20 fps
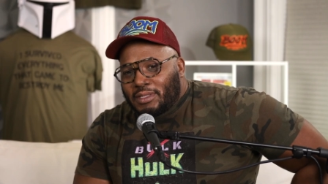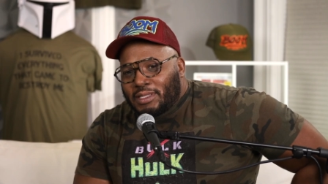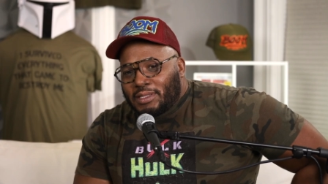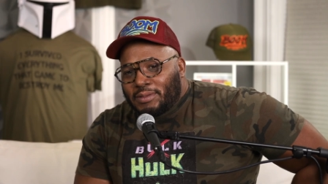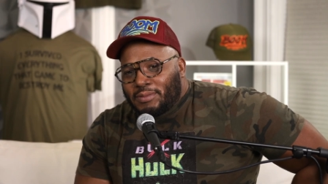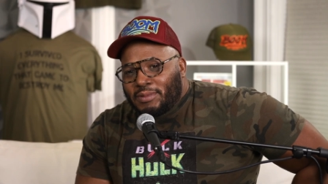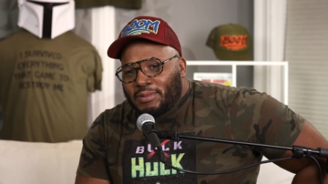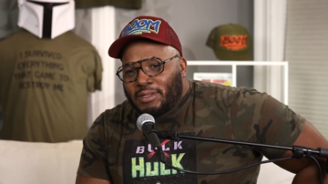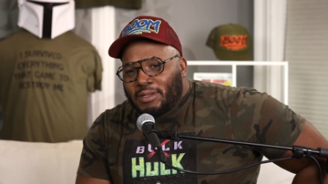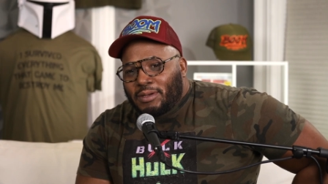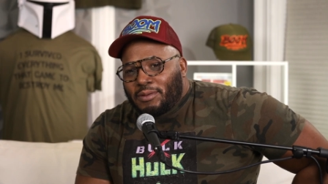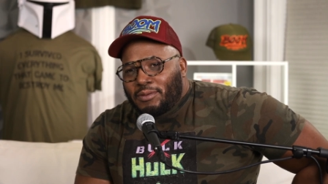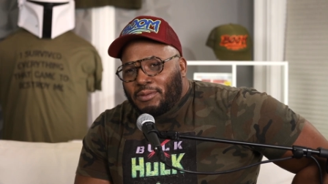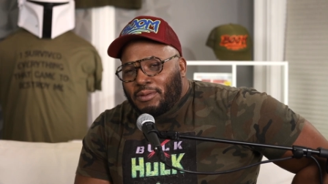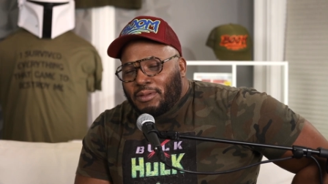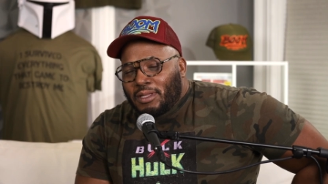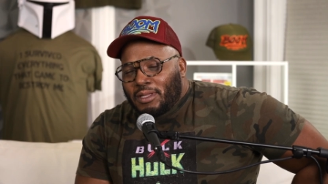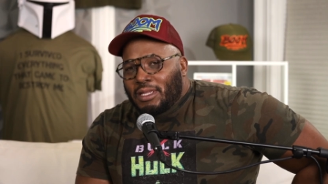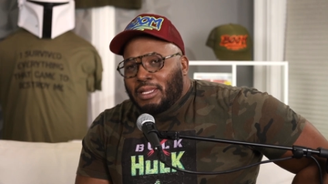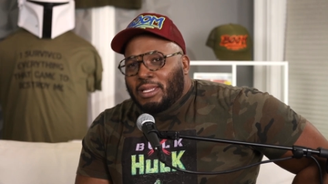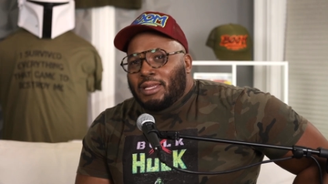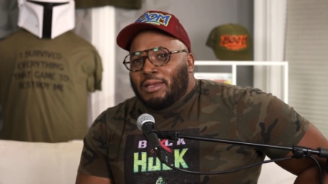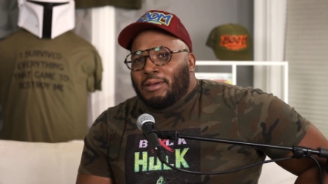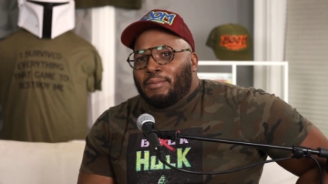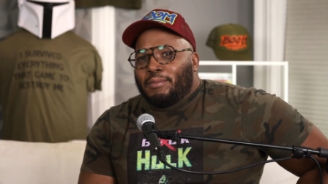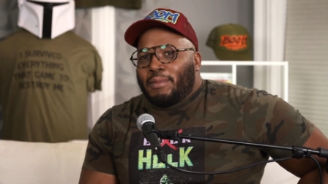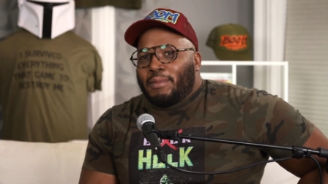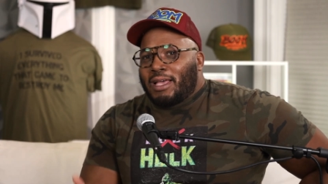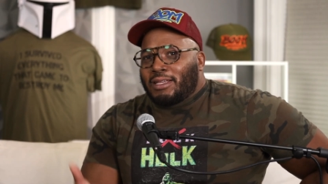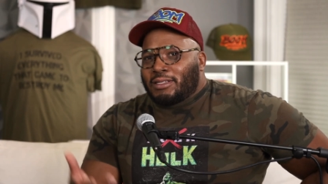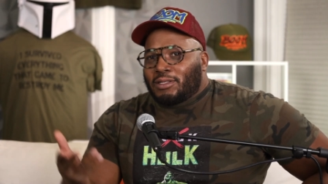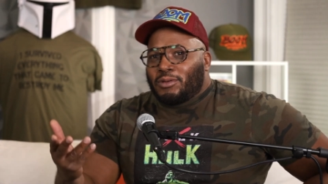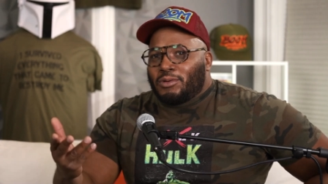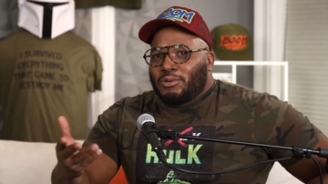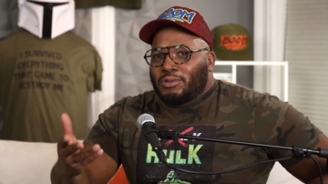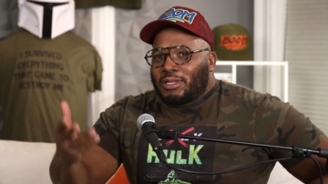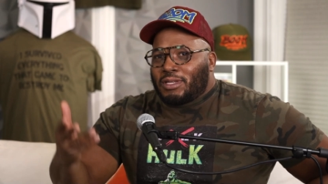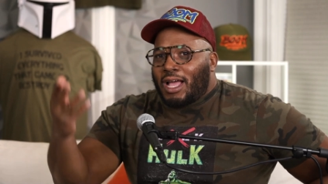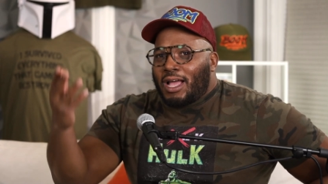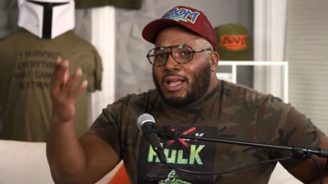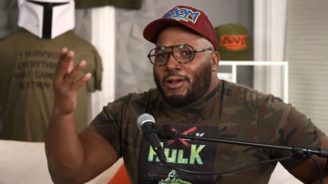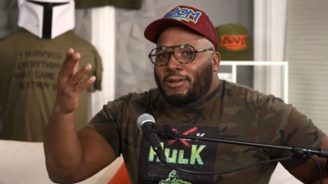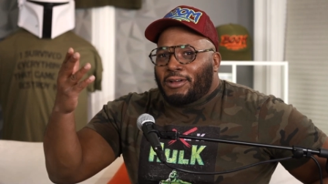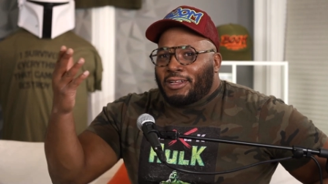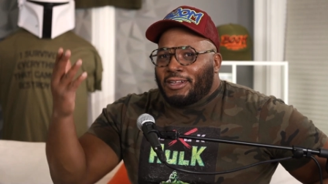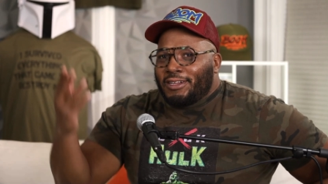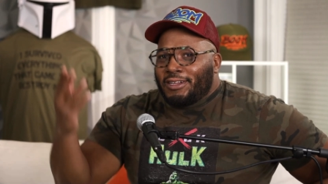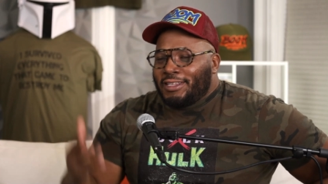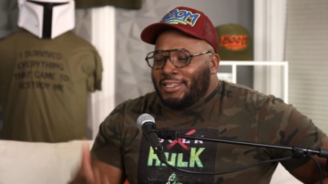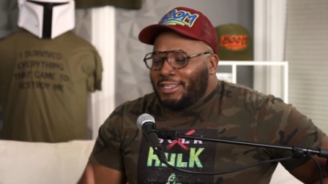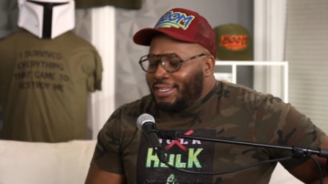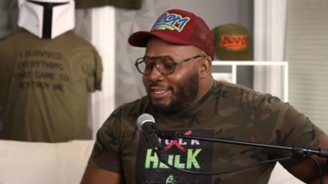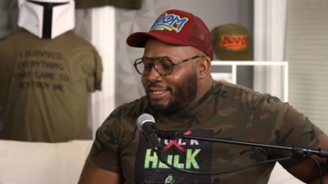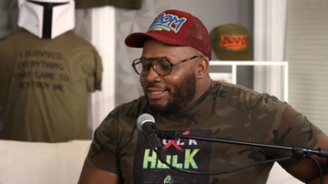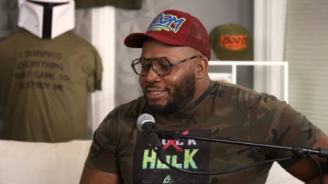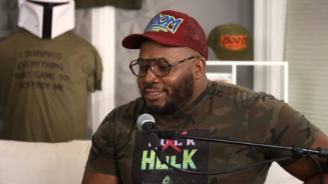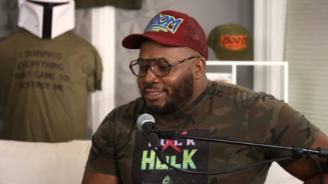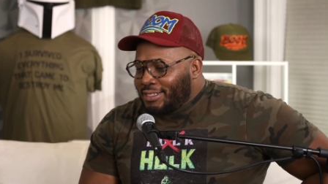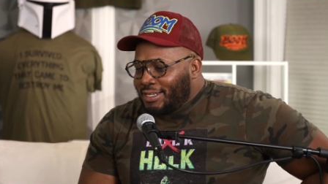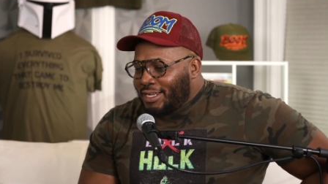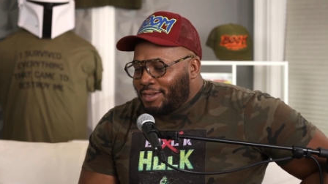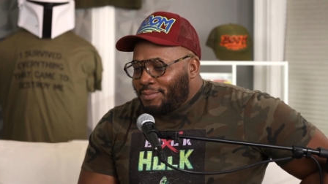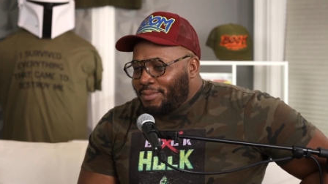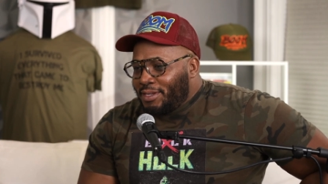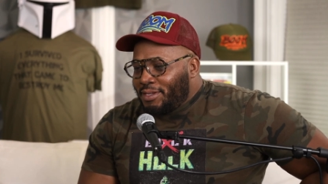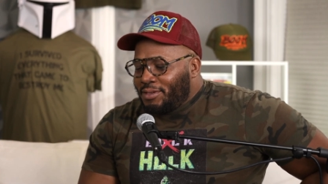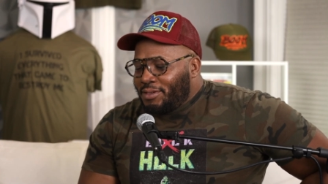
we go Maslow's hierarchy of needs, you know what I mean?